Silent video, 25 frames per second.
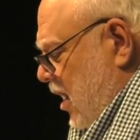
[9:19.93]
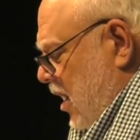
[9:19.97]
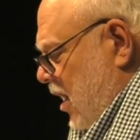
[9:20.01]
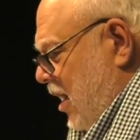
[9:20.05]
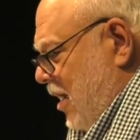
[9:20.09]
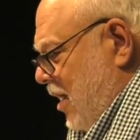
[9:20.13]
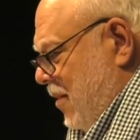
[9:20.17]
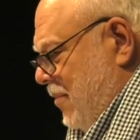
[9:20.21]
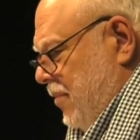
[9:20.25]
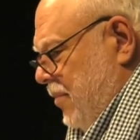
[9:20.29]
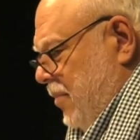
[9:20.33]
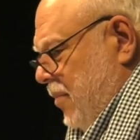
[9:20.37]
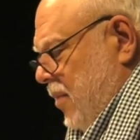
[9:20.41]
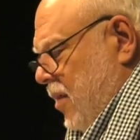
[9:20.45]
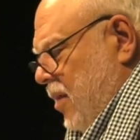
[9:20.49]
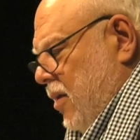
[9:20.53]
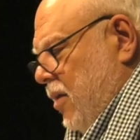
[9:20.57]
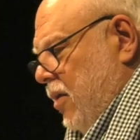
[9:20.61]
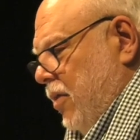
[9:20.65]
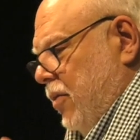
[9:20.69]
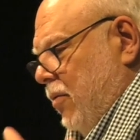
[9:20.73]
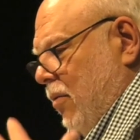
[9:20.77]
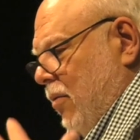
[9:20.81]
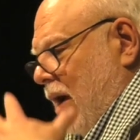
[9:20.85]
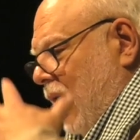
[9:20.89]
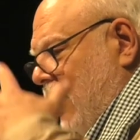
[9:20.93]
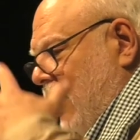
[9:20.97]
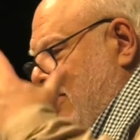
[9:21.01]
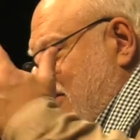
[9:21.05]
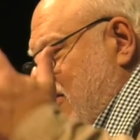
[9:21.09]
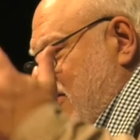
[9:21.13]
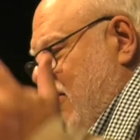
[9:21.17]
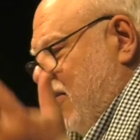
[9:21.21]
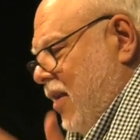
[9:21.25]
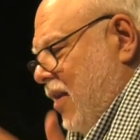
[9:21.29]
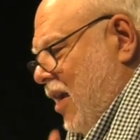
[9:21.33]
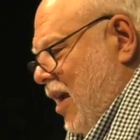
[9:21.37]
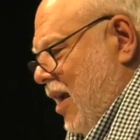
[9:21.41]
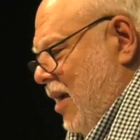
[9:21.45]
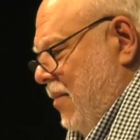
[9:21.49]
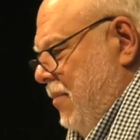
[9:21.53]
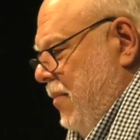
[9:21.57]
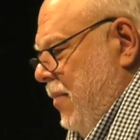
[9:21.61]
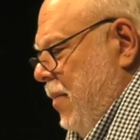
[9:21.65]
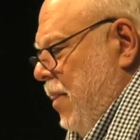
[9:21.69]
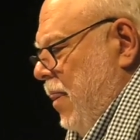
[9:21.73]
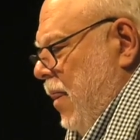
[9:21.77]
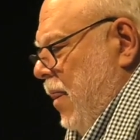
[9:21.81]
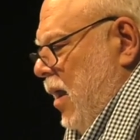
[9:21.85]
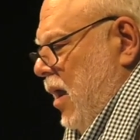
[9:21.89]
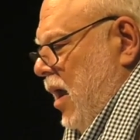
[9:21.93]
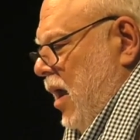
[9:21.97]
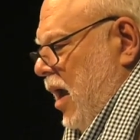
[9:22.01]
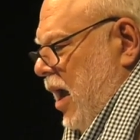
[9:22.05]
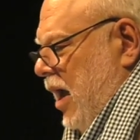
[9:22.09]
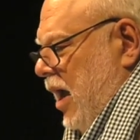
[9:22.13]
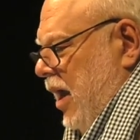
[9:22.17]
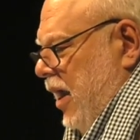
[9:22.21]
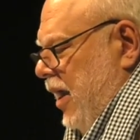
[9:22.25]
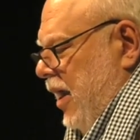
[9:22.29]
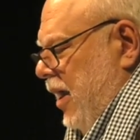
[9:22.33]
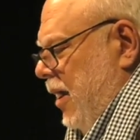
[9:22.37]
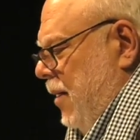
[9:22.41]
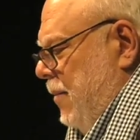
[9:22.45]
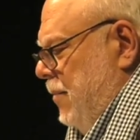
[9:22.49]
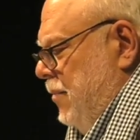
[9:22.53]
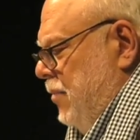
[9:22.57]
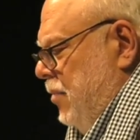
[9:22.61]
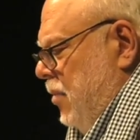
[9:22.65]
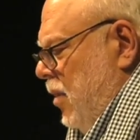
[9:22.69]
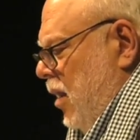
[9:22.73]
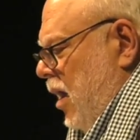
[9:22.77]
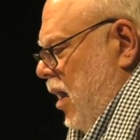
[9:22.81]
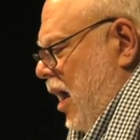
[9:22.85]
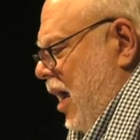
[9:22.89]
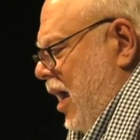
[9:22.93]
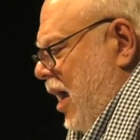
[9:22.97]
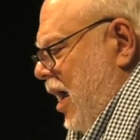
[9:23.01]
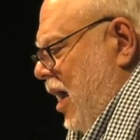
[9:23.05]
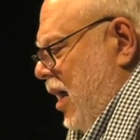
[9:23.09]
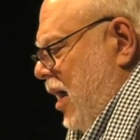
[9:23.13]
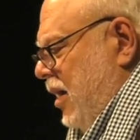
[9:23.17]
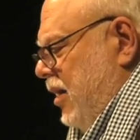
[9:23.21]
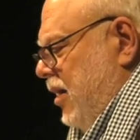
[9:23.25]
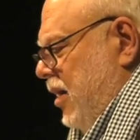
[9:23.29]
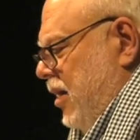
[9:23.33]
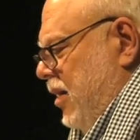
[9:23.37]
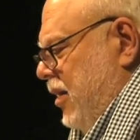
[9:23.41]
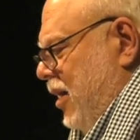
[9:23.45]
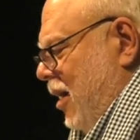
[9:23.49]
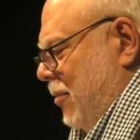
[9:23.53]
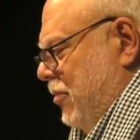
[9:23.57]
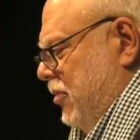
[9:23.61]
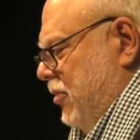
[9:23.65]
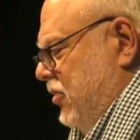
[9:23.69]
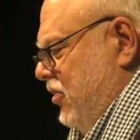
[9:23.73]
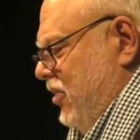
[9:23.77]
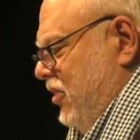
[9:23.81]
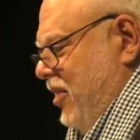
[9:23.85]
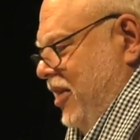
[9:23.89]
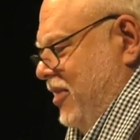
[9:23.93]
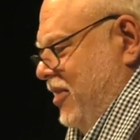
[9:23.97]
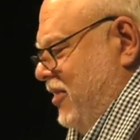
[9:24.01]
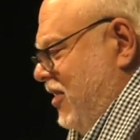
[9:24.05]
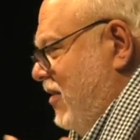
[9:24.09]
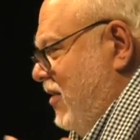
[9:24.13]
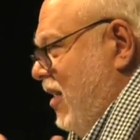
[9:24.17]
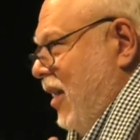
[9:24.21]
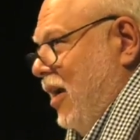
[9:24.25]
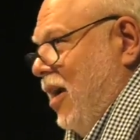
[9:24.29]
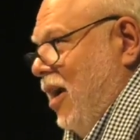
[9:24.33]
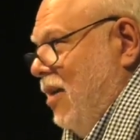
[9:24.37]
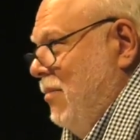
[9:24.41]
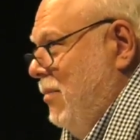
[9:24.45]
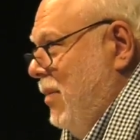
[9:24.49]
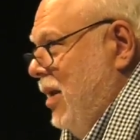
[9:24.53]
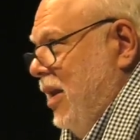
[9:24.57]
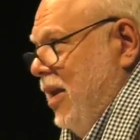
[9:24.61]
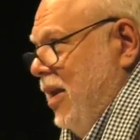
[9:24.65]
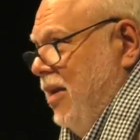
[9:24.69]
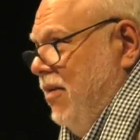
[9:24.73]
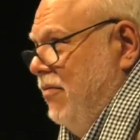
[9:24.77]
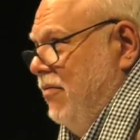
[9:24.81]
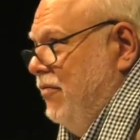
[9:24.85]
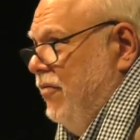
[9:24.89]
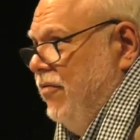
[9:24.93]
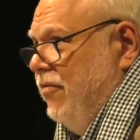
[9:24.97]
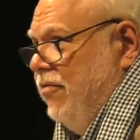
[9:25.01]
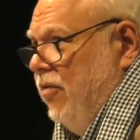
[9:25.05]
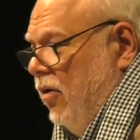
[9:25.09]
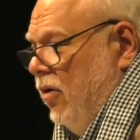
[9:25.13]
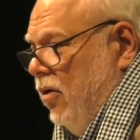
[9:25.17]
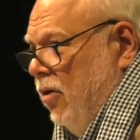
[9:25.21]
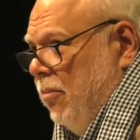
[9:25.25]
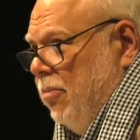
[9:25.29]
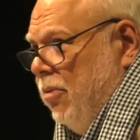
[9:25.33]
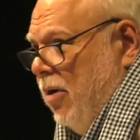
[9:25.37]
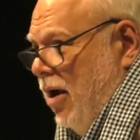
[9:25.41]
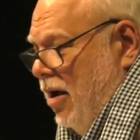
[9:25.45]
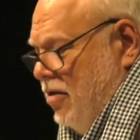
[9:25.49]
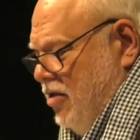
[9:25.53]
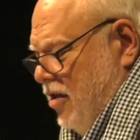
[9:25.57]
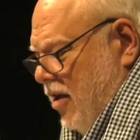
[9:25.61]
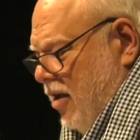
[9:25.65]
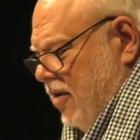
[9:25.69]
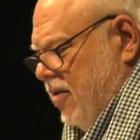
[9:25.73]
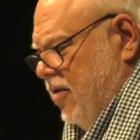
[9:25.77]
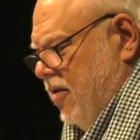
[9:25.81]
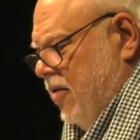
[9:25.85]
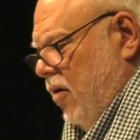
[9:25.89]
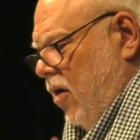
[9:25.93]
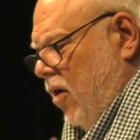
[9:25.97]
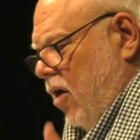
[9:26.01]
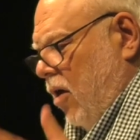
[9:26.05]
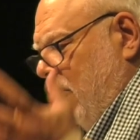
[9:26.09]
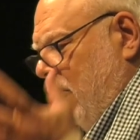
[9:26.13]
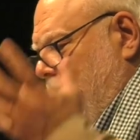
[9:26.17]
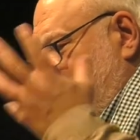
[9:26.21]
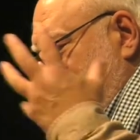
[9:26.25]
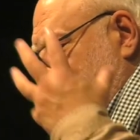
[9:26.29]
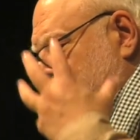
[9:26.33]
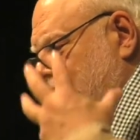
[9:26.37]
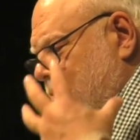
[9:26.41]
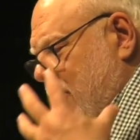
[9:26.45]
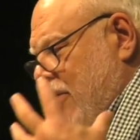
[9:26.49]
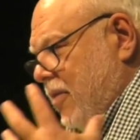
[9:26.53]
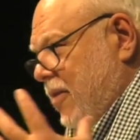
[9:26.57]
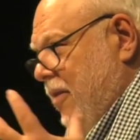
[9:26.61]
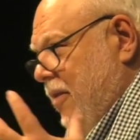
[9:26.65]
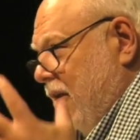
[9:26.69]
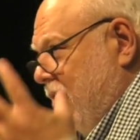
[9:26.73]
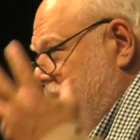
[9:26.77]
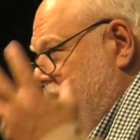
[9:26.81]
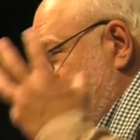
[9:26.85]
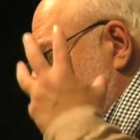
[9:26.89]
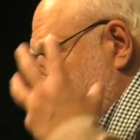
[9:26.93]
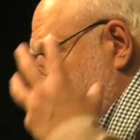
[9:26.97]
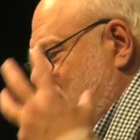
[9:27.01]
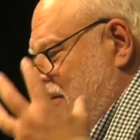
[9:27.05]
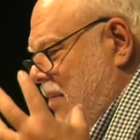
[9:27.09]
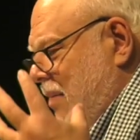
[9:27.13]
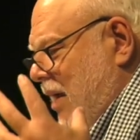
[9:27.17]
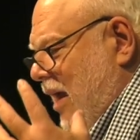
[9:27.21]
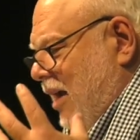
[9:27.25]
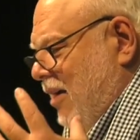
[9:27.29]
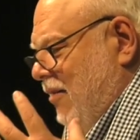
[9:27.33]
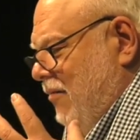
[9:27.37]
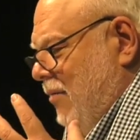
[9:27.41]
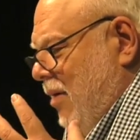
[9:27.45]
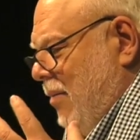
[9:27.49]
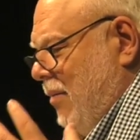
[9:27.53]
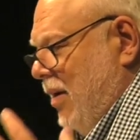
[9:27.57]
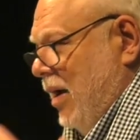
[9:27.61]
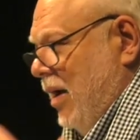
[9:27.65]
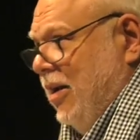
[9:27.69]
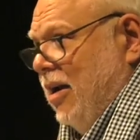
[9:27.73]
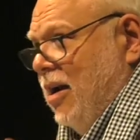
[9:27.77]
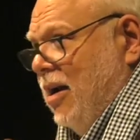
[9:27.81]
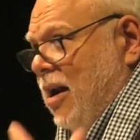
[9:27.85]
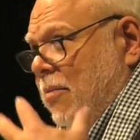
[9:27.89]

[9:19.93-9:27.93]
Um, throughout this time, I, um, I had the opportunity to take on many photo projects, always with this in the back of my mind.